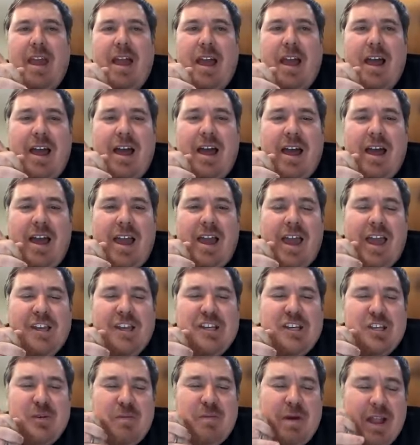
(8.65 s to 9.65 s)

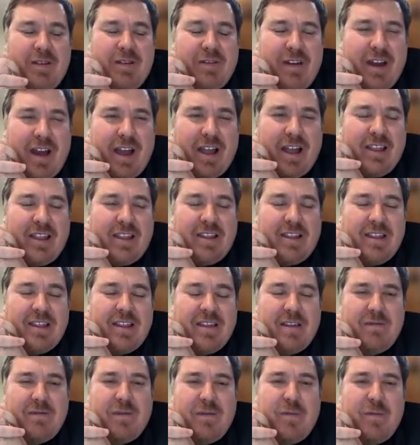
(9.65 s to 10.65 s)
As you might have
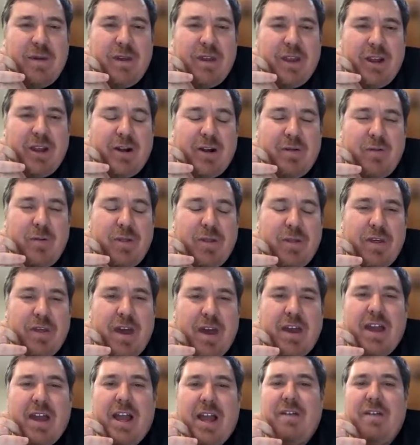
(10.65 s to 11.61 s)
gotten familiar with kind